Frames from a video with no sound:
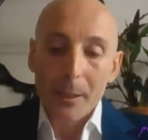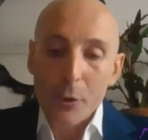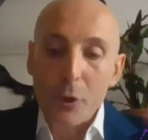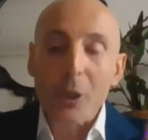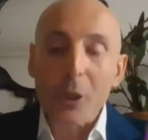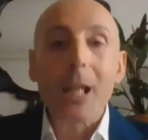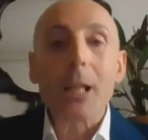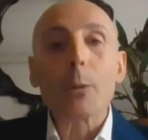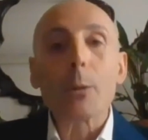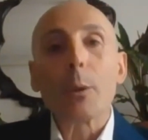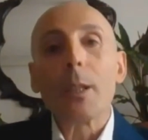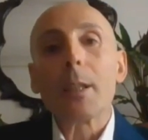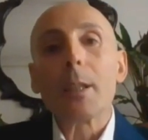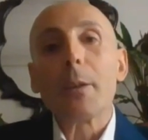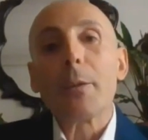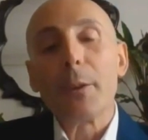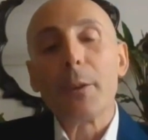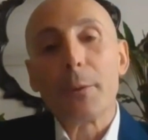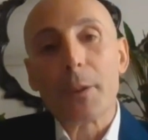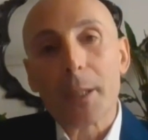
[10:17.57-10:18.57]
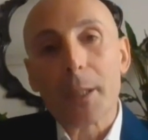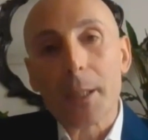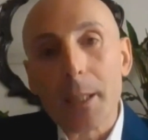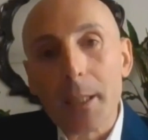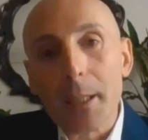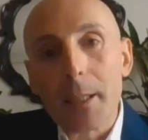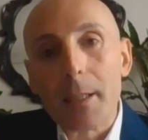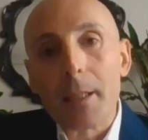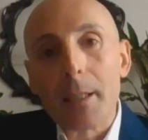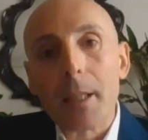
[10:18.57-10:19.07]
In July
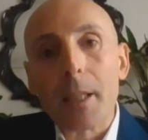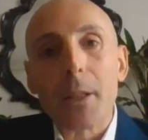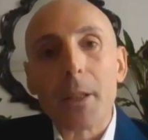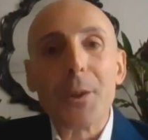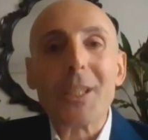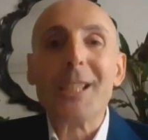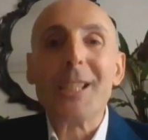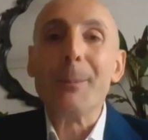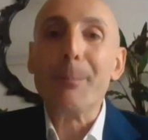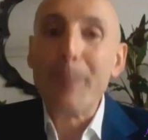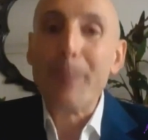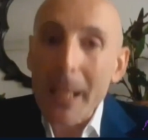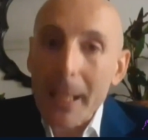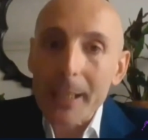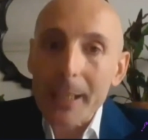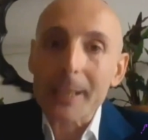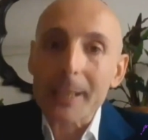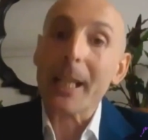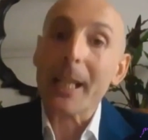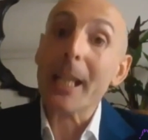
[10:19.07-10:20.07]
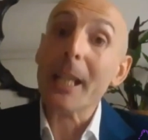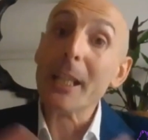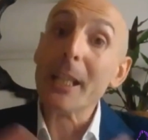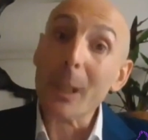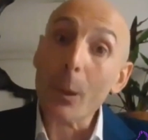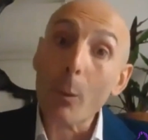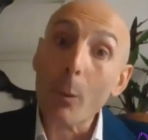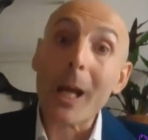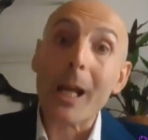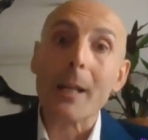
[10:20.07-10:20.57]
2015, the debate in
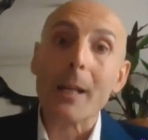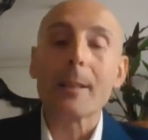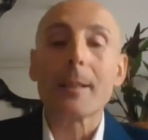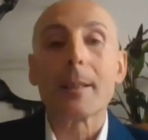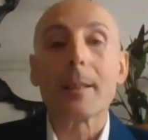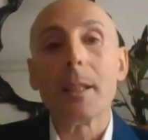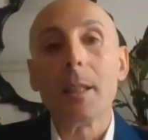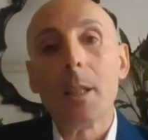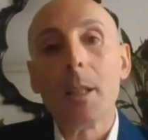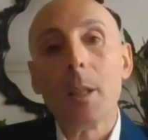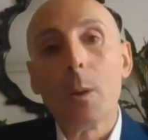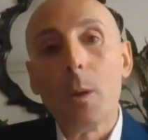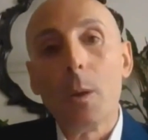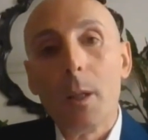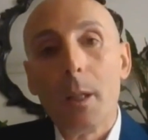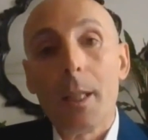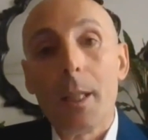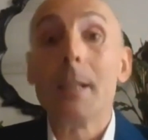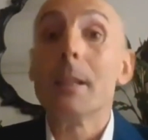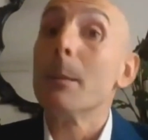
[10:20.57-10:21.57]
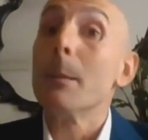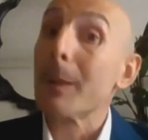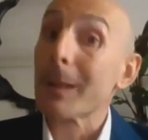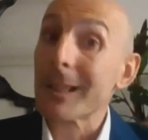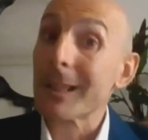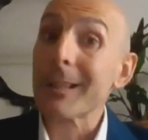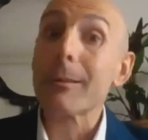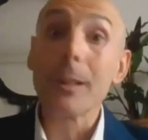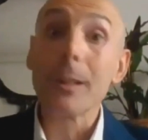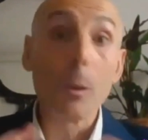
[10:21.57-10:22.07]
the West, in
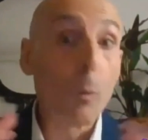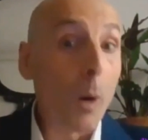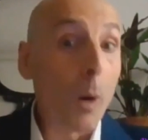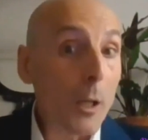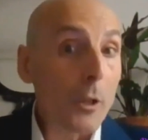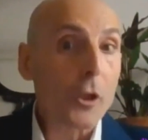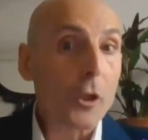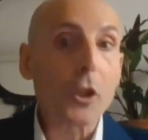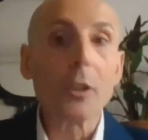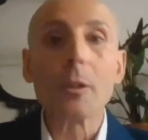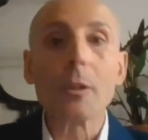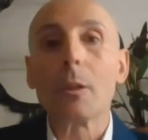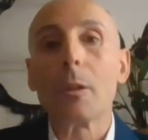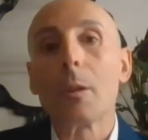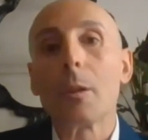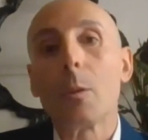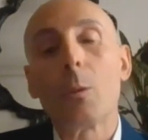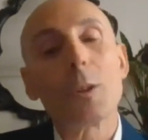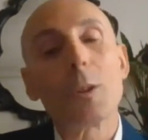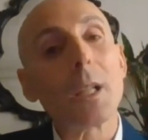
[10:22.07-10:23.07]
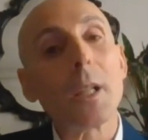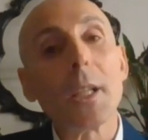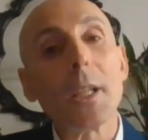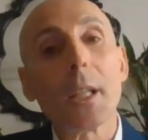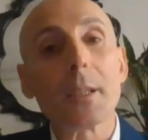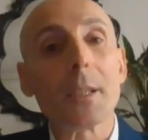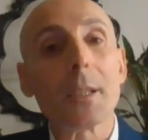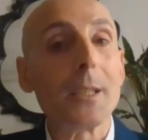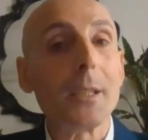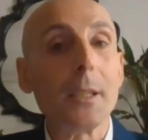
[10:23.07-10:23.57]
particular in Washington, was
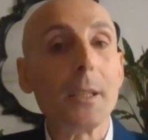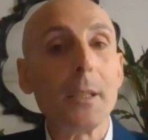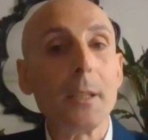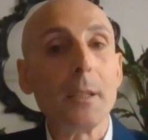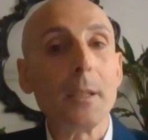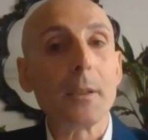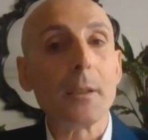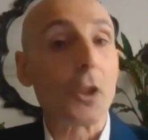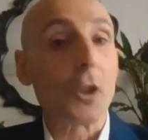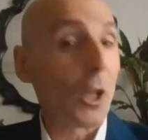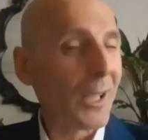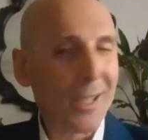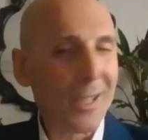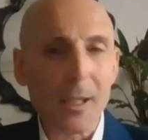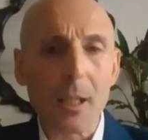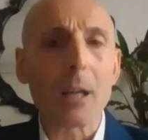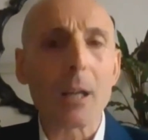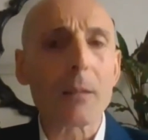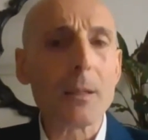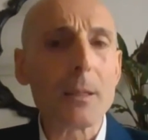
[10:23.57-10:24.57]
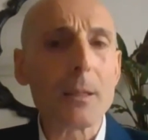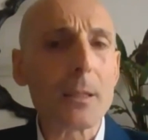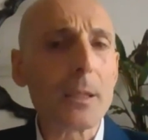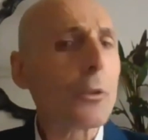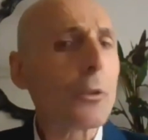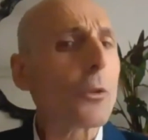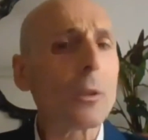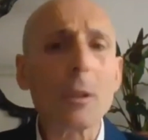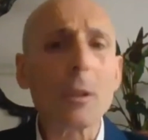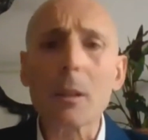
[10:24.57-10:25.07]
that the Chinese
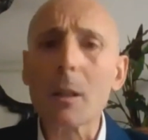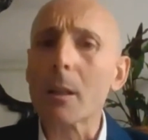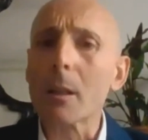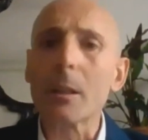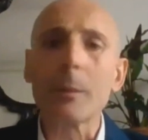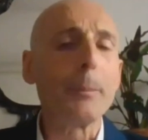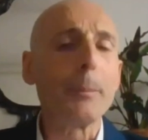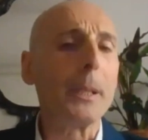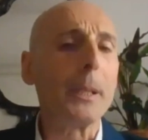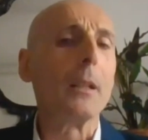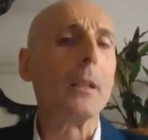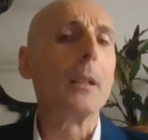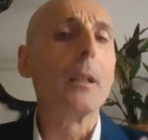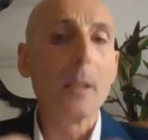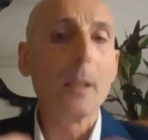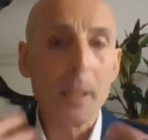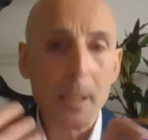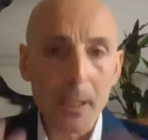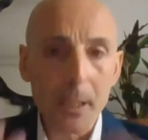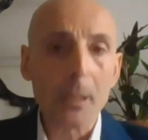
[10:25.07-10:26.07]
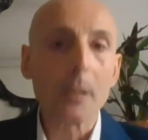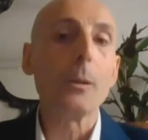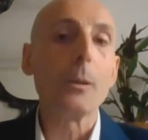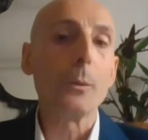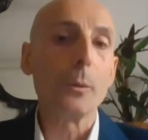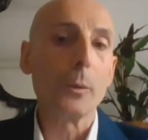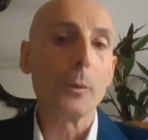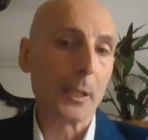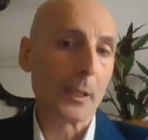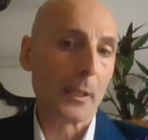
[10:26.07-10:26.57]
currency should not be
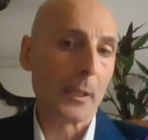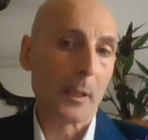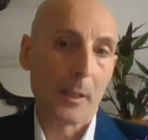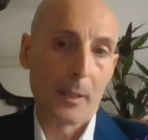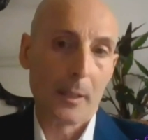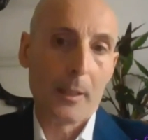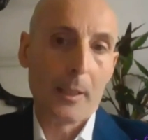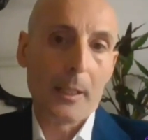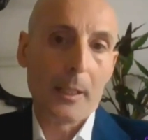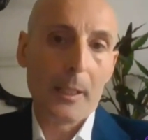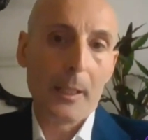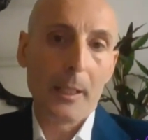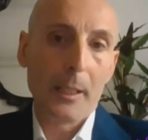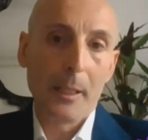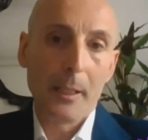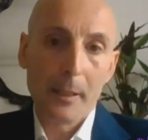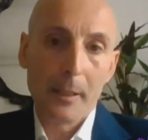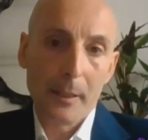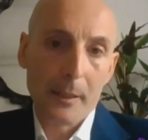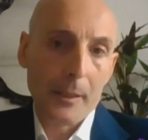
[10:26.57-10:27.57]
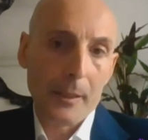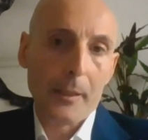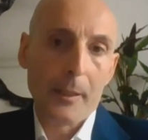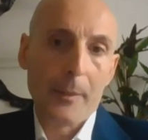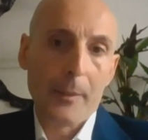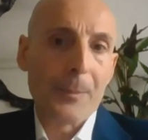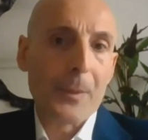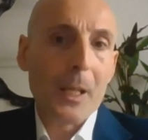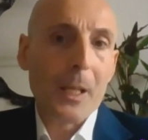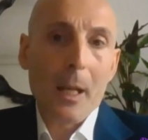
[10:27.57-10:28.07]
included in
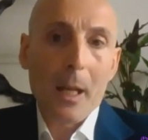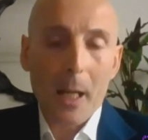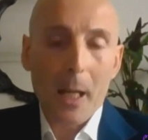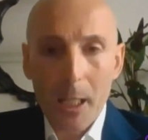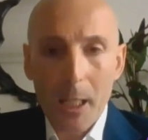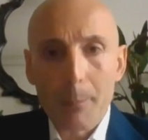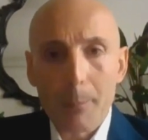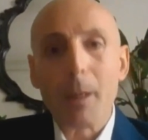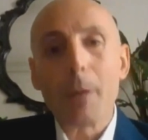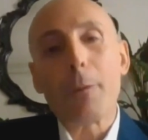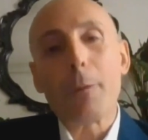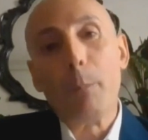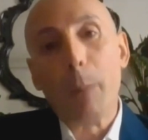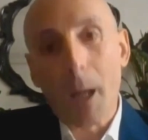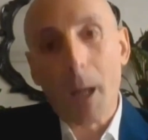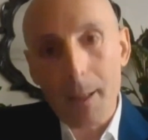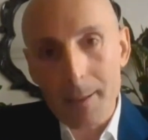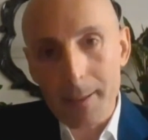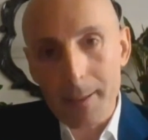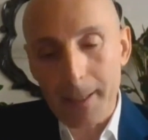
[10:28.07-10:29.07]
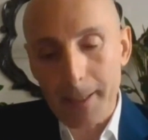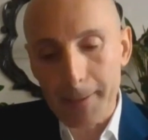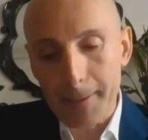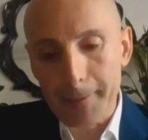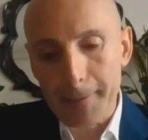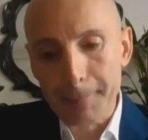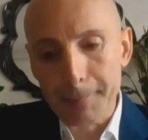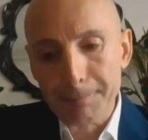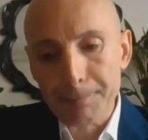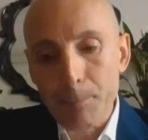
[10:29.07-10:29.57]
the IMF
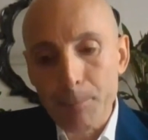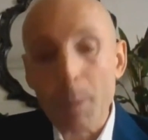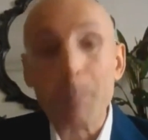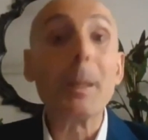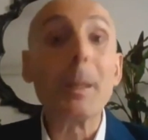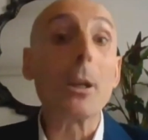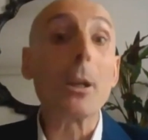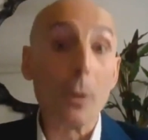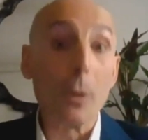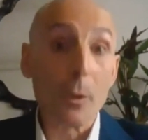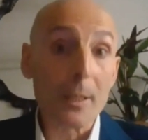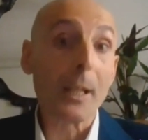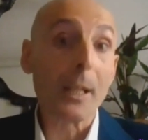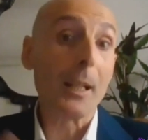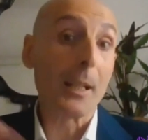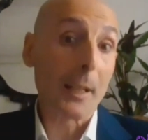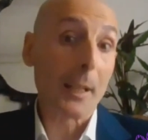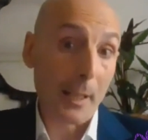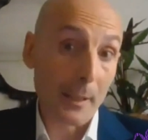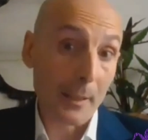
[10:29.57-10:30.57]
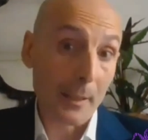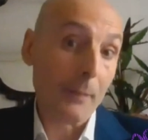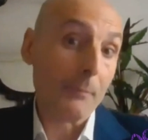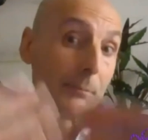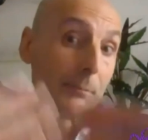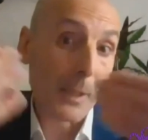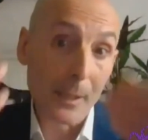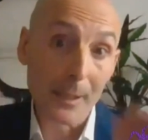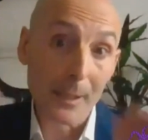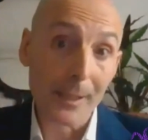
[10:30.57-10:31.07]
basket because,
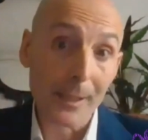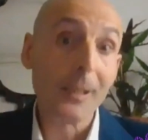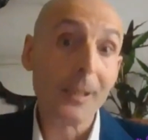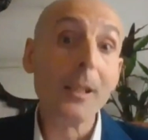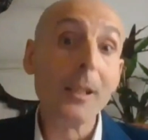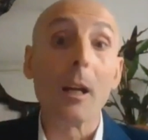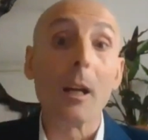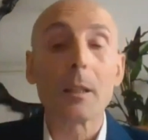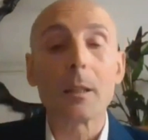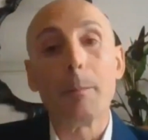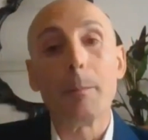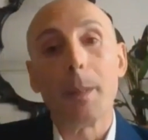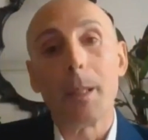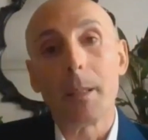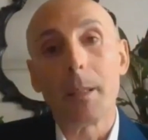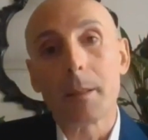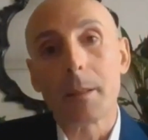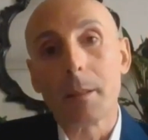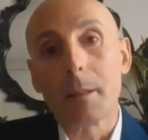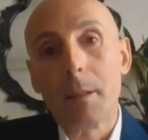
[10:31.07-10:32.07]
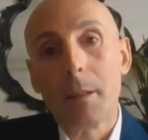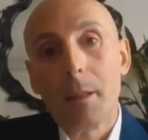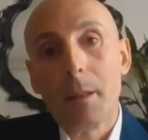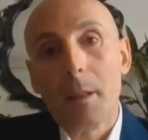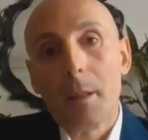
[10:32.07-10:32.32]
again, it did not meet